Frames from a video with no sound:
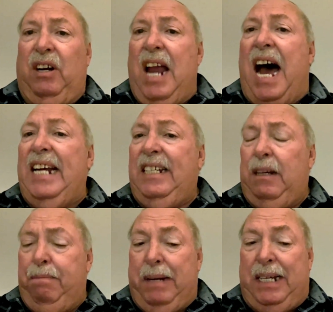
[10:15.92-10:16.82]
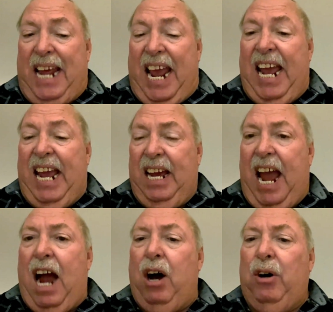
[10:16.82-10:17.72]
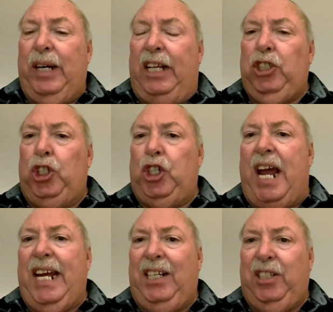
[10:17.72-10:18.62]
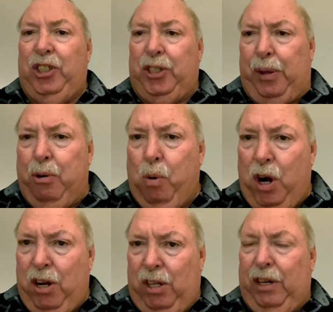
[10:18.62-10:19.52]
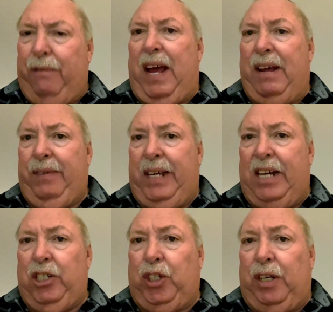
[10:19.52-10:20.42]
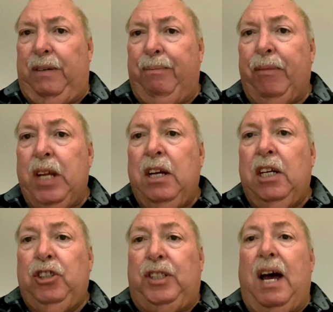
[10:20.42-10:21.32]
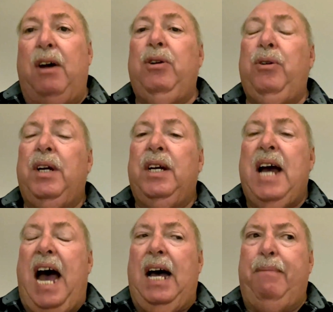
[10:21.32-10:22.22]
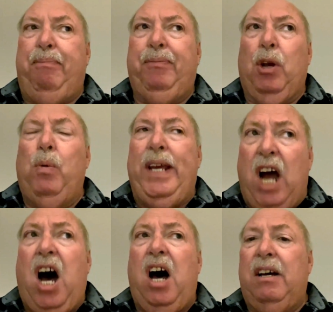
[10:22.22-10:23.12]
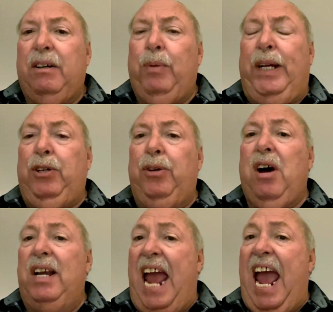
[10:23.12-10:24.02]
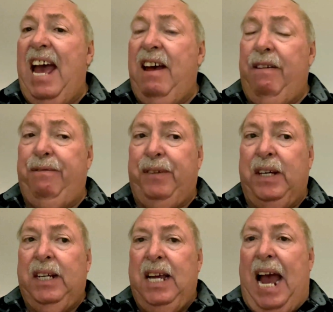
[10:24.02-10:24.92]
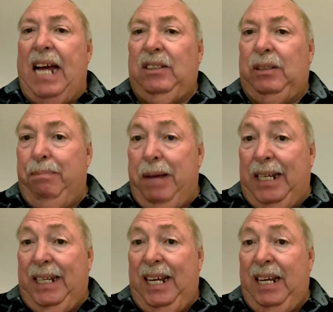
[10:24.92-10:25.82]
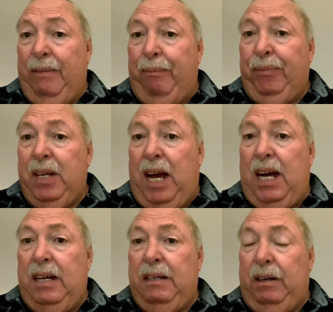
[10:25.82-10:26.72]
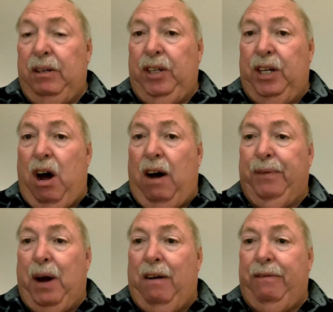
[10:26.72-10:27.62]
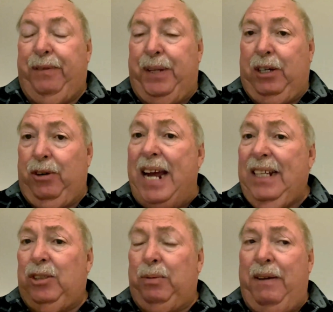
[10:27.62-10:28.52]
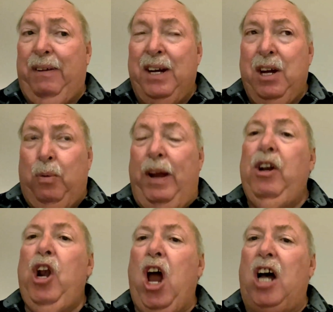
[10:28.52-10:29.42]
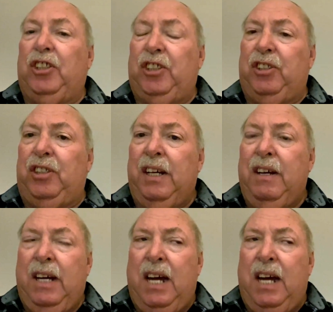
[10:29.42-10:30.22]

collided mid-air, how it changed the world of aviation. So we do not have as many, of the greats. We lost